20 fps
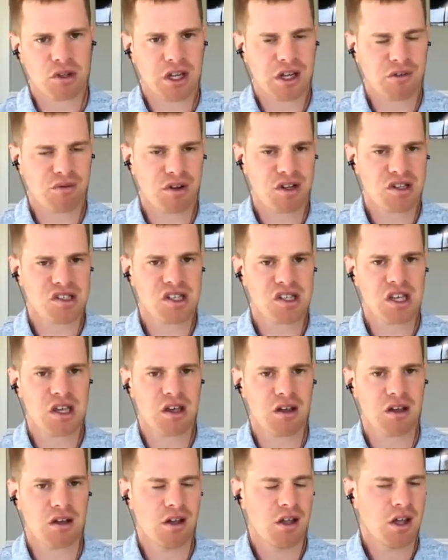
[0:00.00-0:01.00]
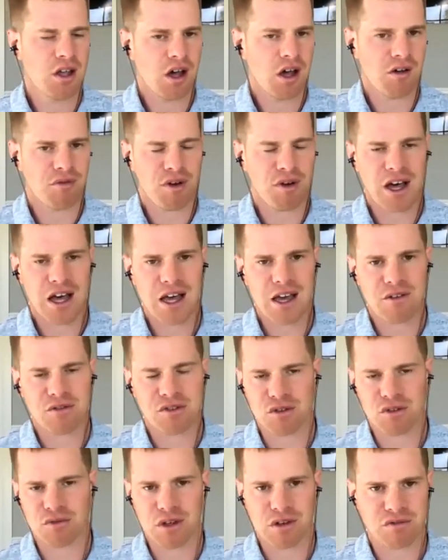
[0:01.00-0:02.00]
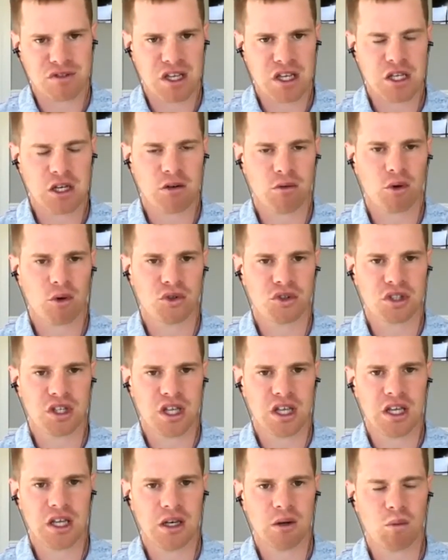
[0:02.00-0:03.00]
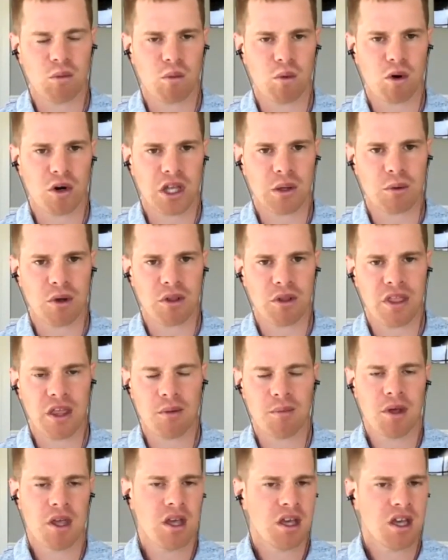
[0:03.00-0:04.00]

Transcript: Like if I see a, a five to 15 year old kid and we're working with them,